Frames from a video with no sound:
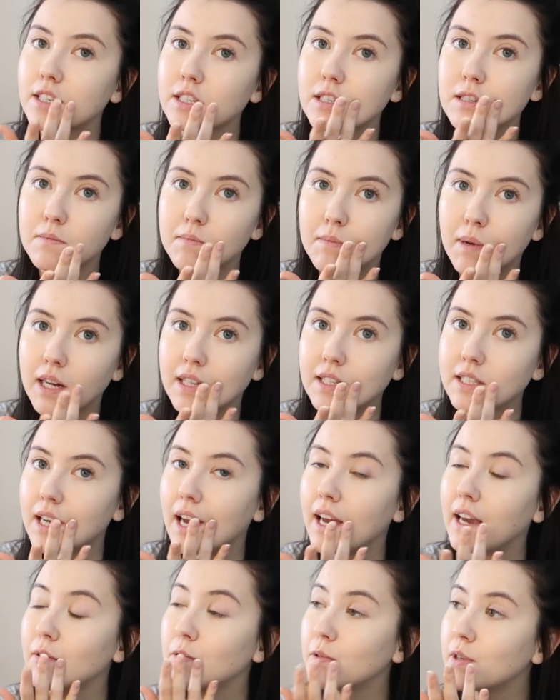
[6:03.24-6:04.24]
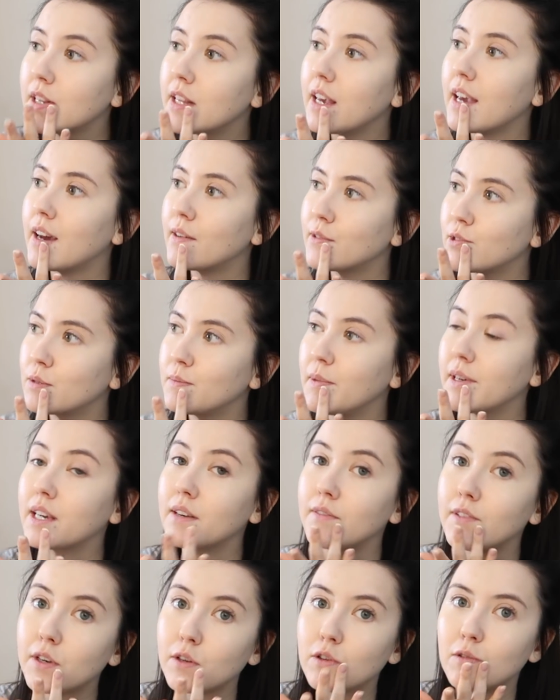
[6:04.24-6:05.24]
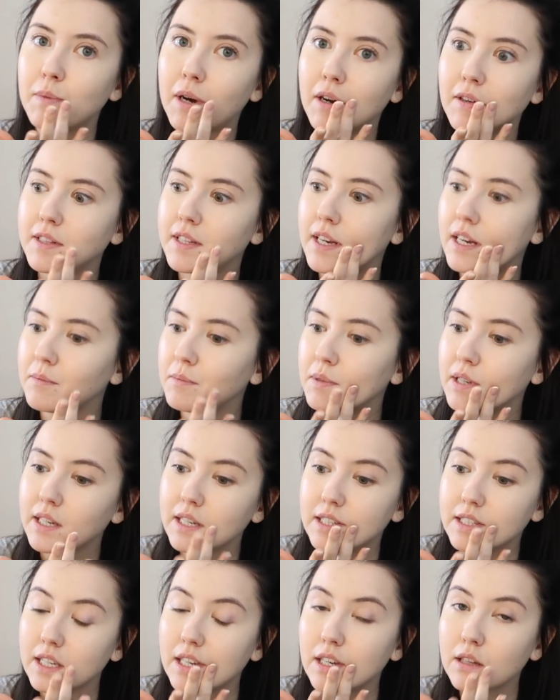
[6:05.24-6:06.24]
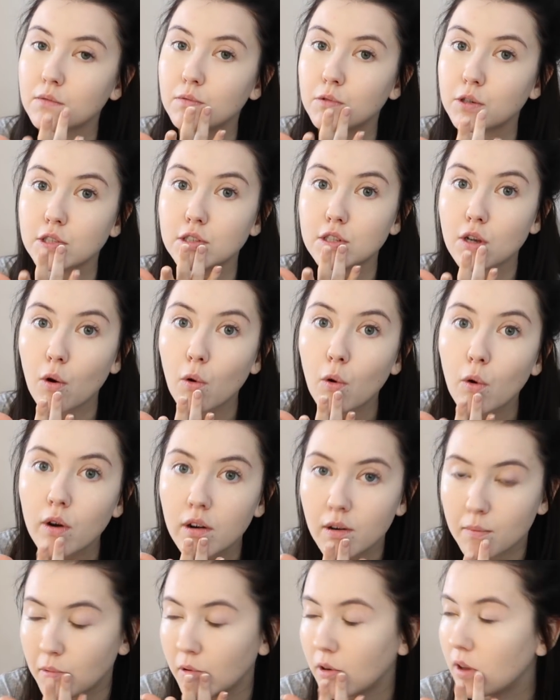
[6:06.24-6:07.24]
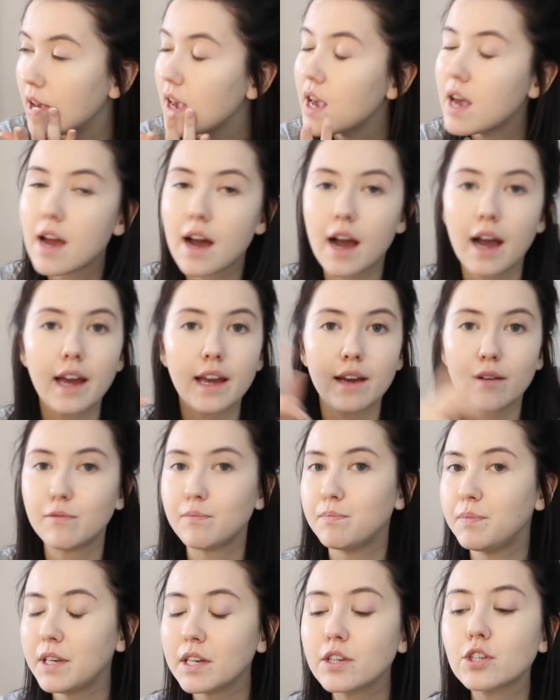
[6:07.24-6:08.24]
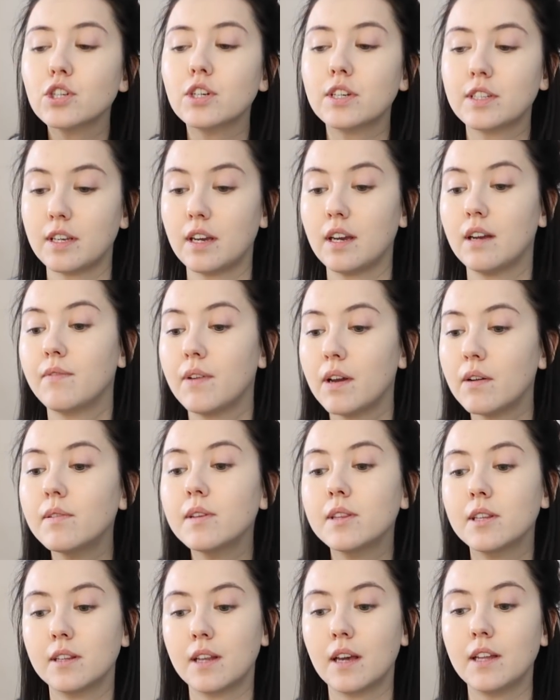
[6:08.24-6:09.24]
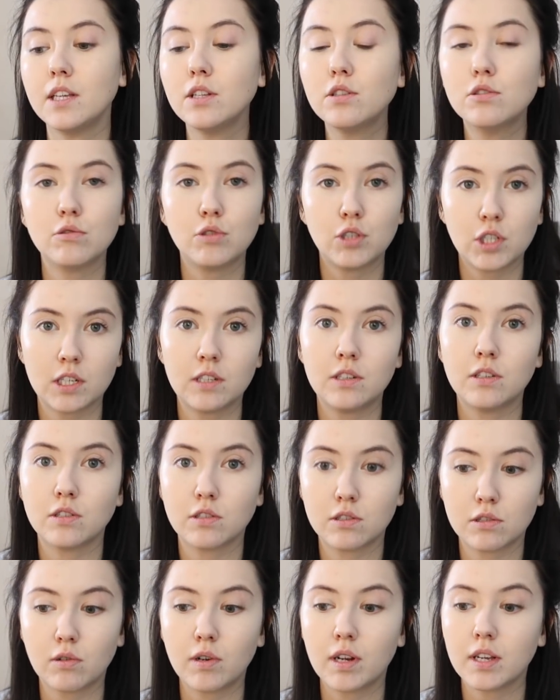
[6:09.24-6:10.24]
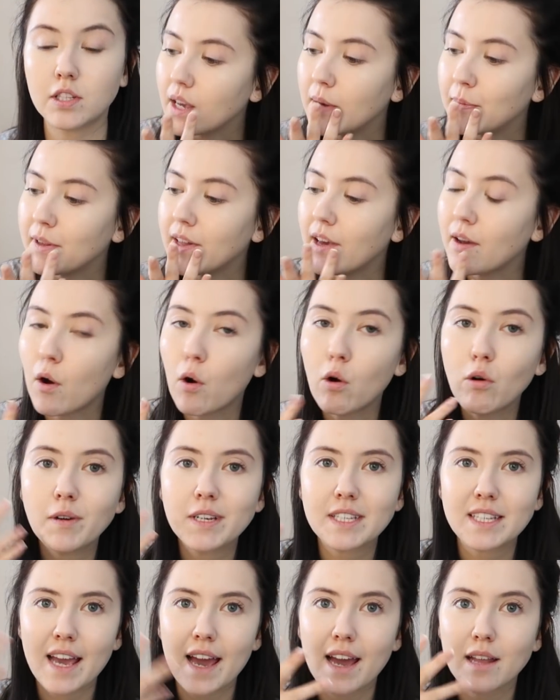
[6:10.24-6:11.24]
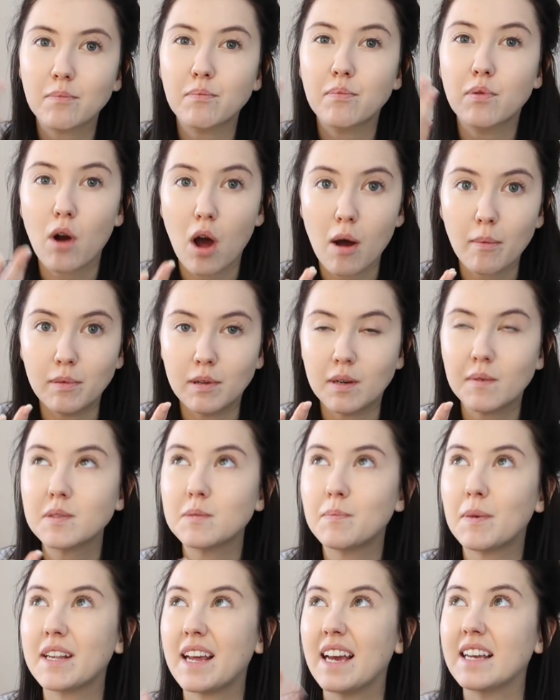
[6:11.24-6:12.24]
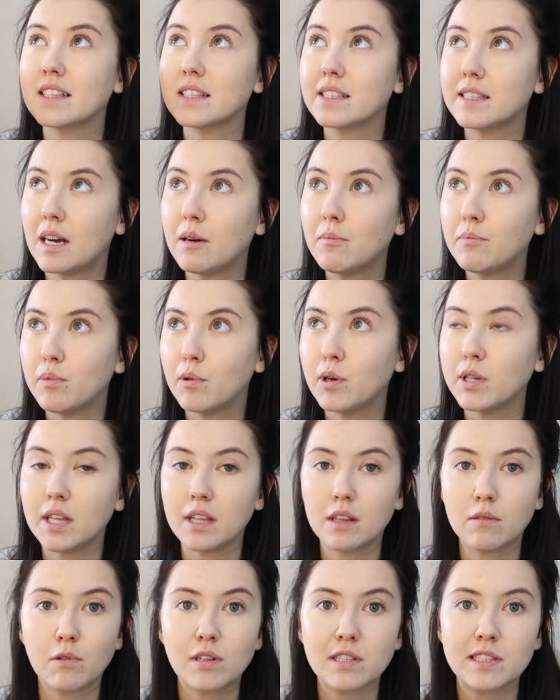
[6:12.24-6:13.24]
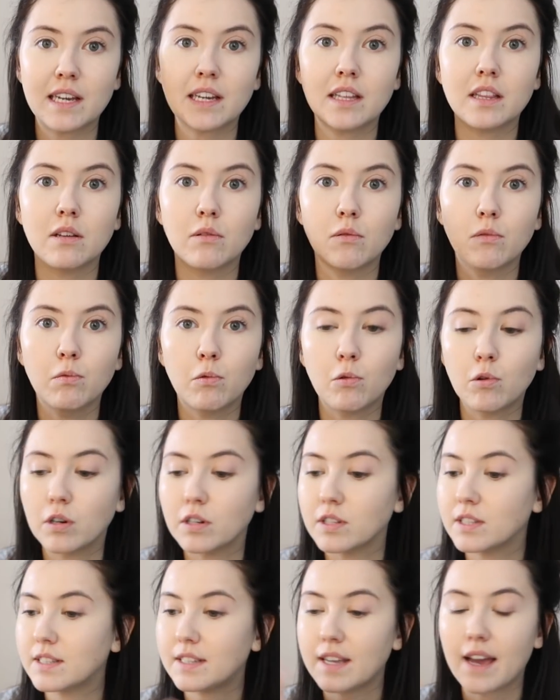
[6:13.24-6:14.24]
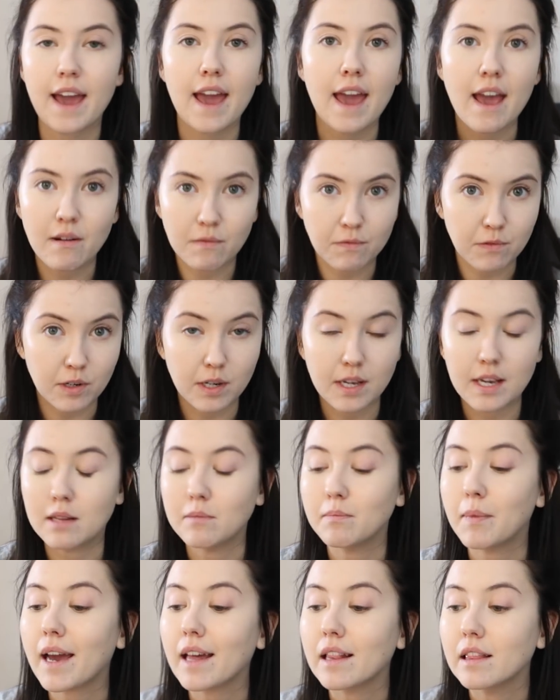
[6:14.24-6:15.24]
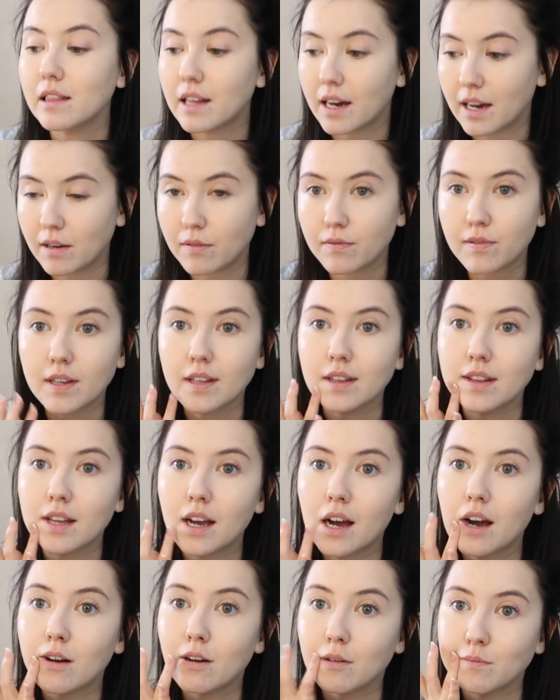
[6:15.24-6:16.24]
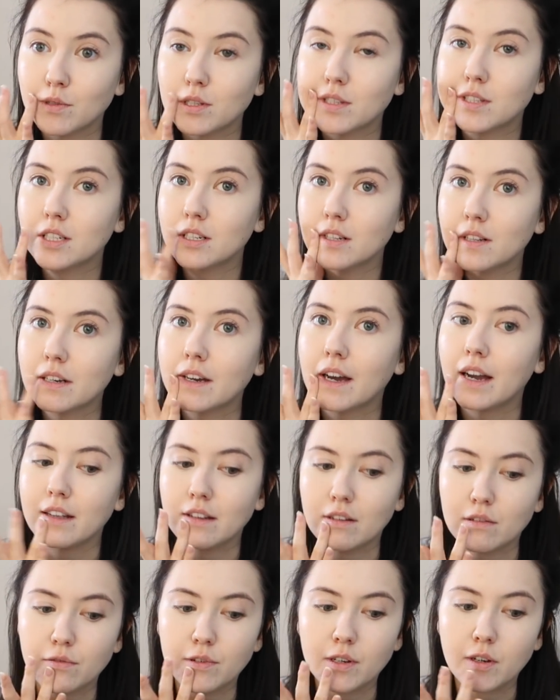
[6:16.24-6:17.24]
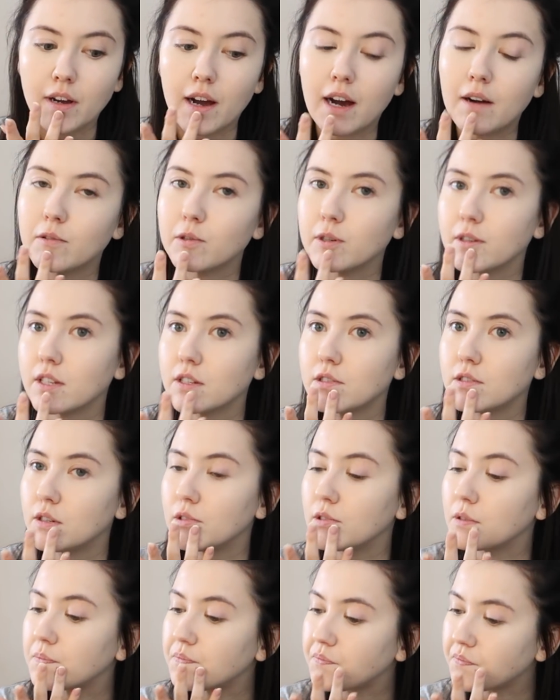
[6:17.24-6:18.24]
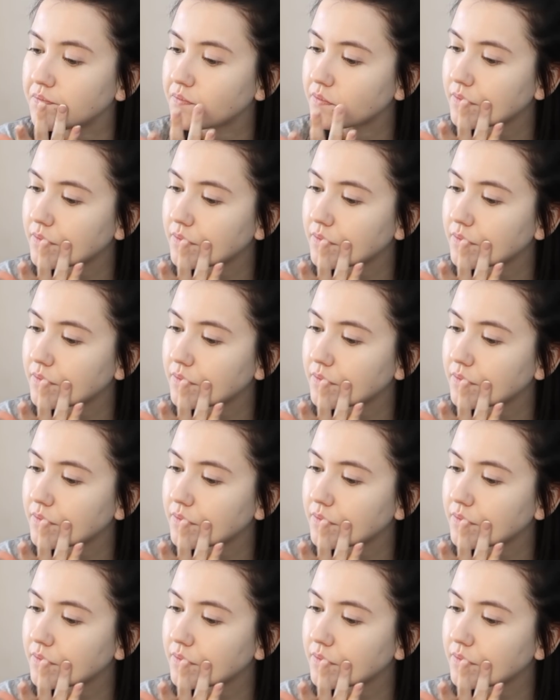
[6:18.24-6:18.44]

6 months. I really have to make a video about that because it was horrible. I have pictures, I have everything. I need to share this story. I mean, I always had problems, but at some point it was like the worst ever in my life. And now I'm still kind of recovering, so